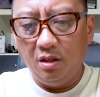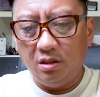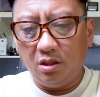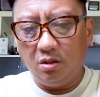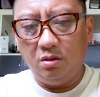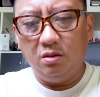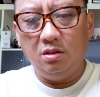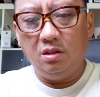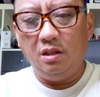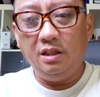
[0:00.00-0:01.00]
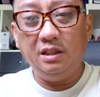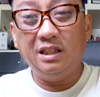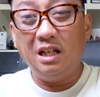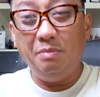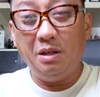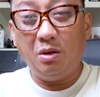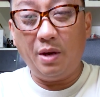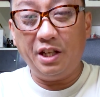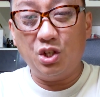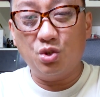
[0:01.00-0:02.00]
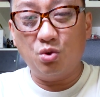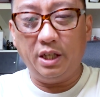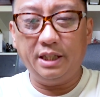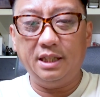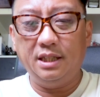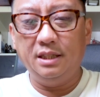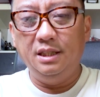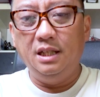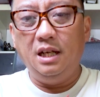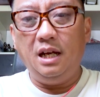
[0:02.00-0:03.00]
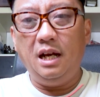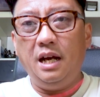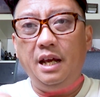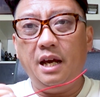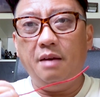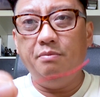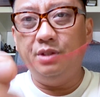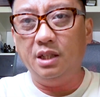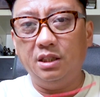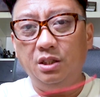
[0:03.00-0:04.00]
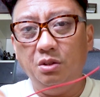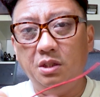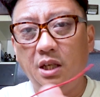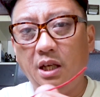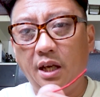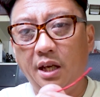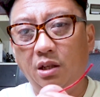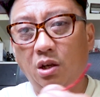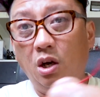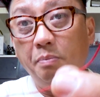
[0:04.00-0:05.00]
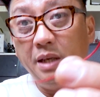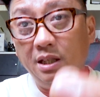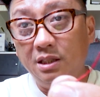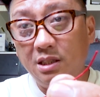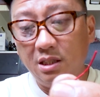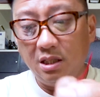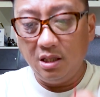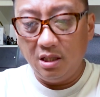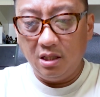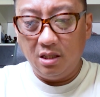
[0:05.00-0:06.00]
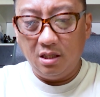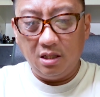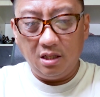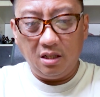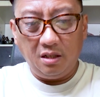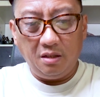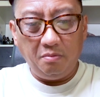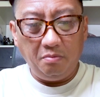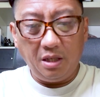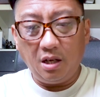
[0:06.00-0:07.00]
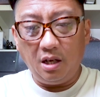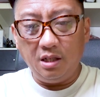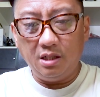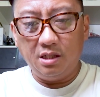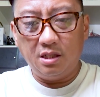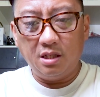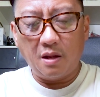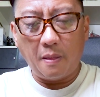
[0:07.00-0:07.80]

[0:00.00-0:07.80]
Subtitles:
so this is gonna be quite short. I am just using a long piece because